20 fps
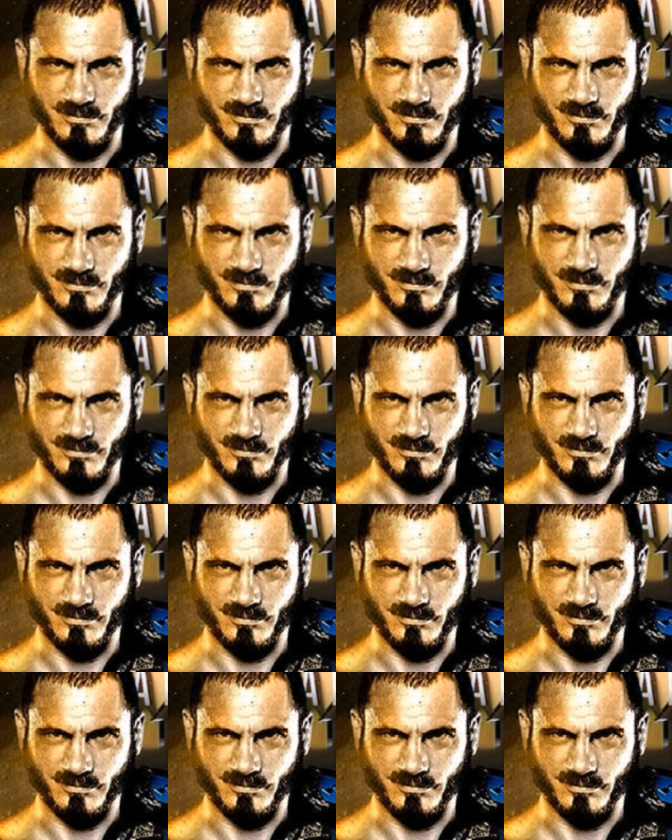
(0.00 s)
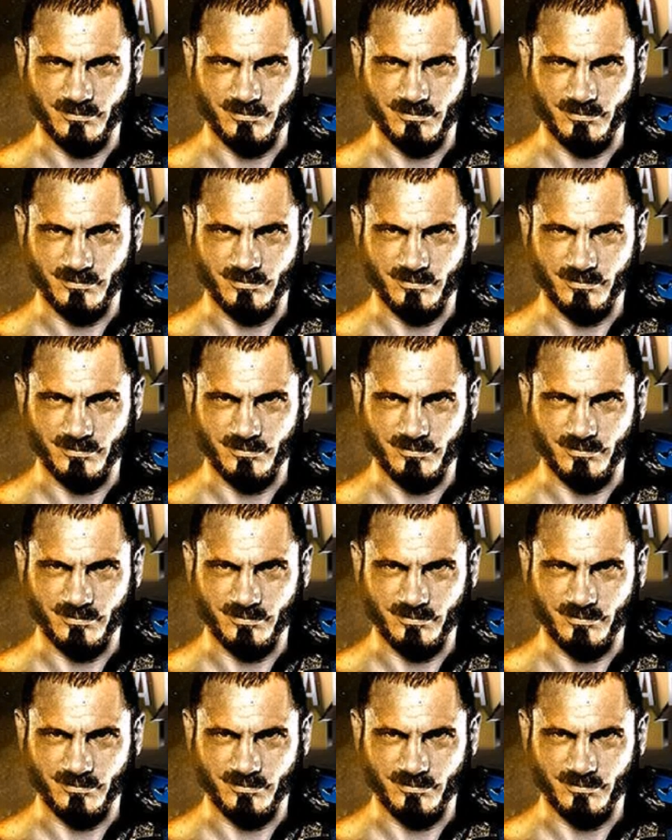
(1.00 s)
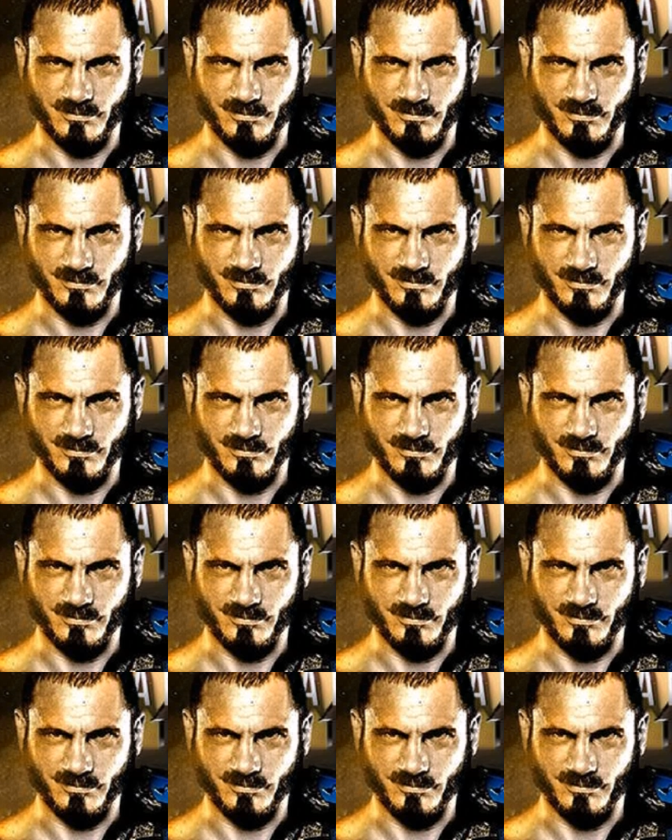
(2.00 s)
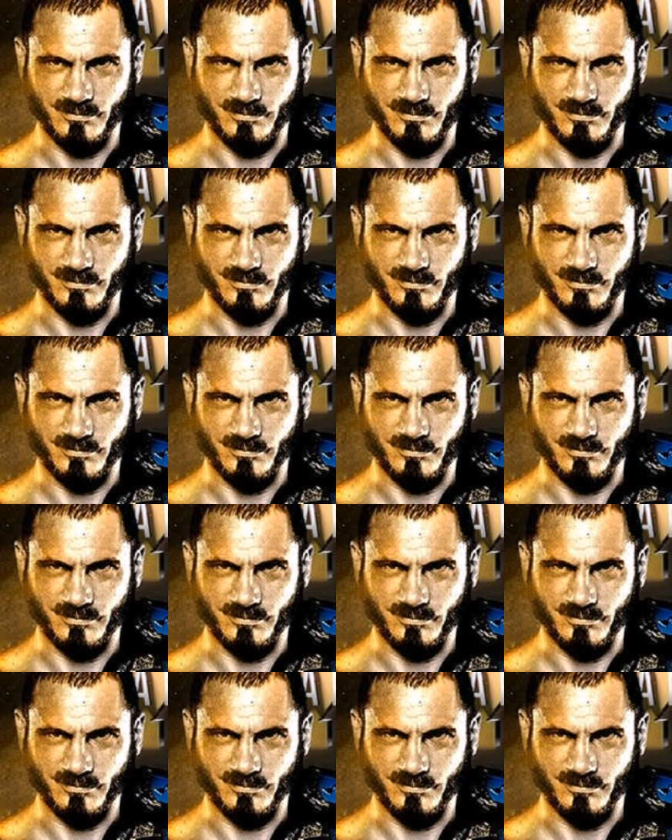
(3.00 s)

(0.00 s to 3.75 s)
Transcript: (no lip movement)